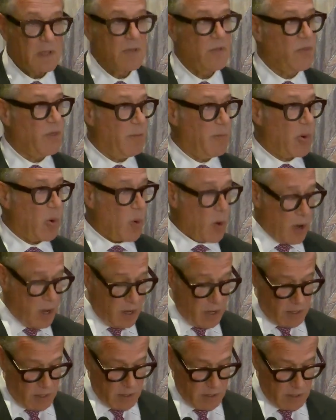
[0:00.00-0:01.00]
The
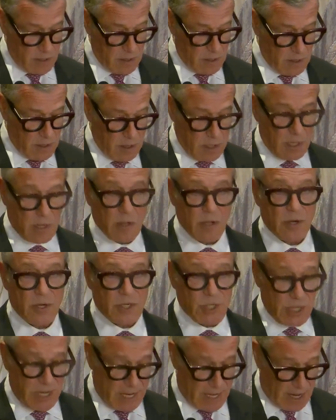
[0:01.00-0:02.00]
board, the
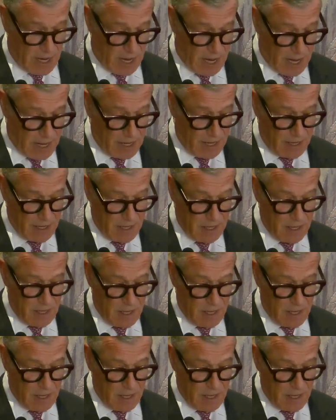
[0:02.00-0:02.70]
clergy, and I